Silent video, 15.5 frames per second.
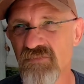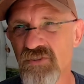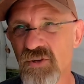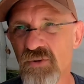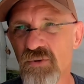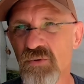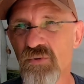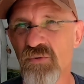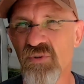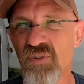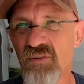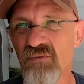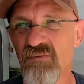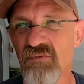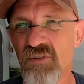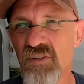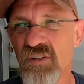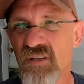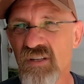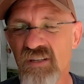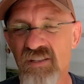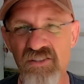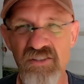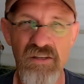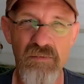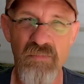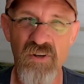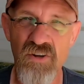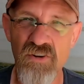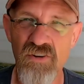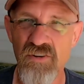do
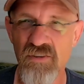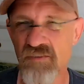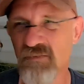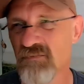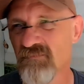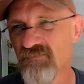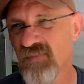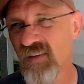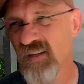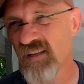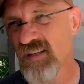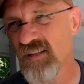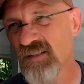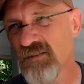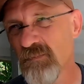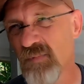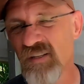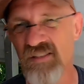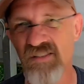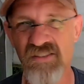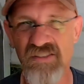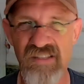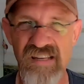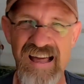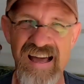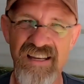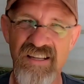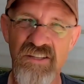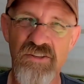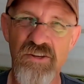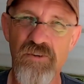similar things, but
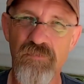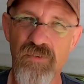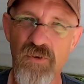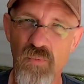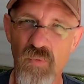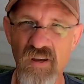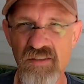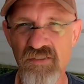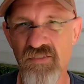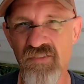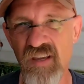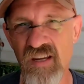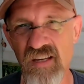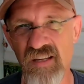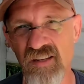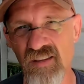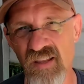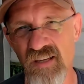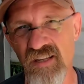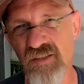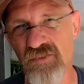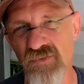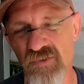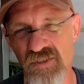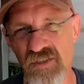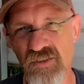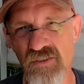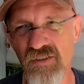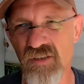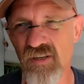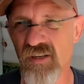slightly different ways of getting to that end
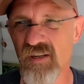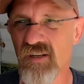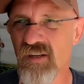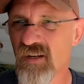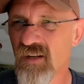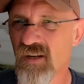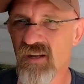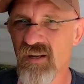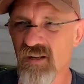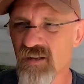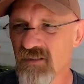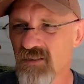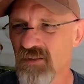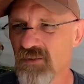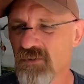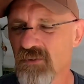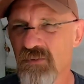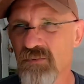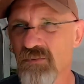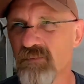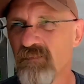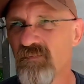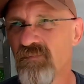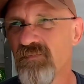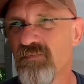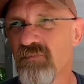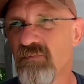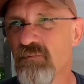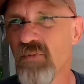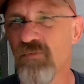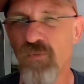result to,
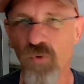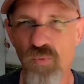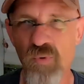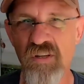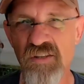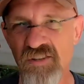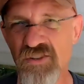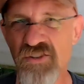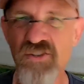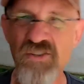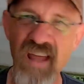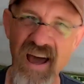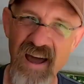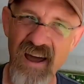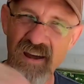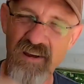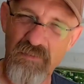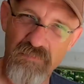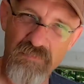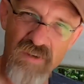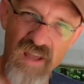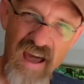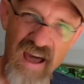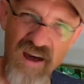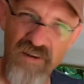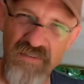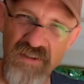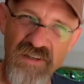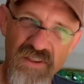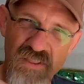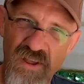before we dive, dive
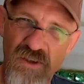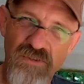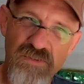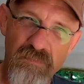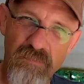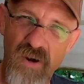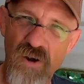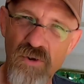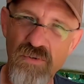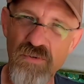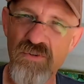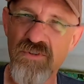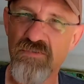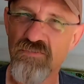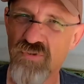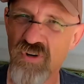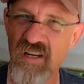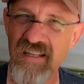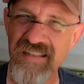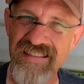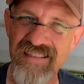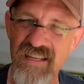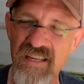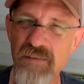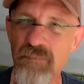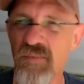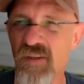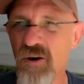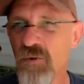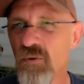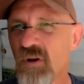into those modes really deep
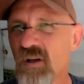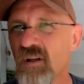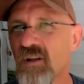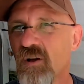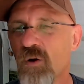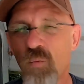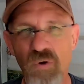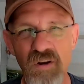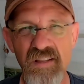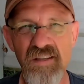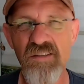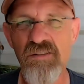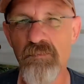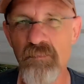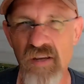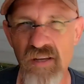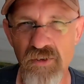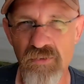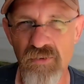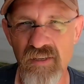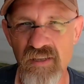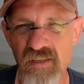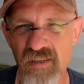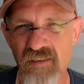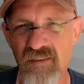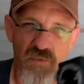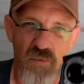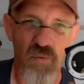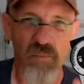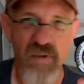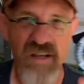though, what is metering?
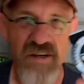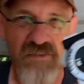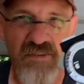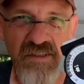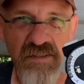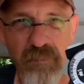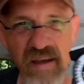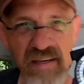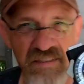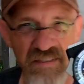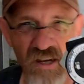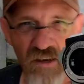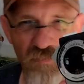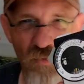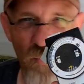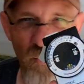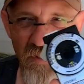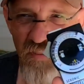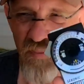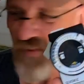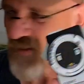Well, metering is based off of one of